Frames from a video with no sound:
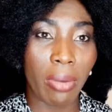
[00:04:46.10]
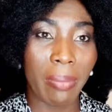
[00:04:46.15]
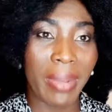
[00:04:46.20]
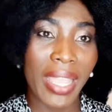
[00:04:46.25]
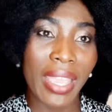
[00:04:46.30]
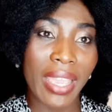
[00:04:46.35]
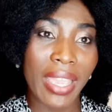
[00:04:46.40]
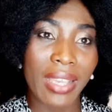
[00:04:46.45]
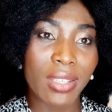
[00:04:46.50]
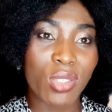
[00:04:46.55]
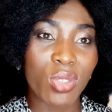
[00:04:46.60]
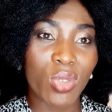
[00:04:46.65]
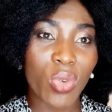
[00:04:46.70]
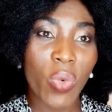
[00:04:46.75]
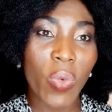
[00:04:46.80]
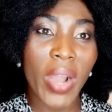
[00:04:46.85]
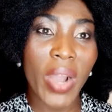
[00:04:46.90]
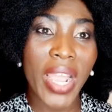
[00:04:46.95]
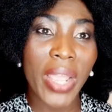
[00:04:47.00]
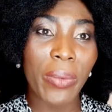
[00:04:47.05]
my hair, so
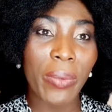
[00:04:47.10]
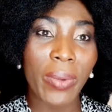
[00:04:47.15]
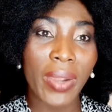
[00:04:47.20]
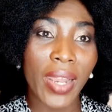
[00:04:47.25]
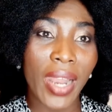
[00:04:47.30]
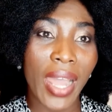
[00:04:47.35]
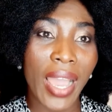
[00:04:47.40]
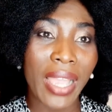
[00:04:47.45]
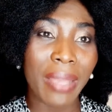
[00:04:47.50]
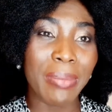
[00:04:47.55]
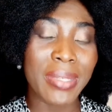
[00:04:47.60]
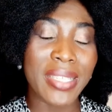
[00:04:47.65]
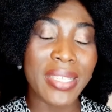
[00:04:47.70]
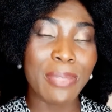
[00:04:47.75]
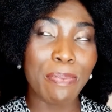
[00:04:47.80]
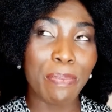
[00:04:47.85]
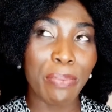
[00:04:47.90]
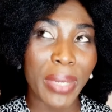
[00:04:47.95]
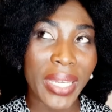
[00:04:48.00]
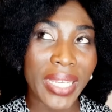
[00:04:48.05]
why will I be
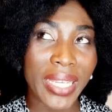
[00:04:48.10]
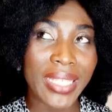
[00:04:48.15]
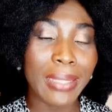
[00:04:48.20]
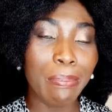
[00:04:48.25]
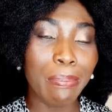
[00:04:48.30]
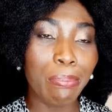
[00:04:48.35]
spending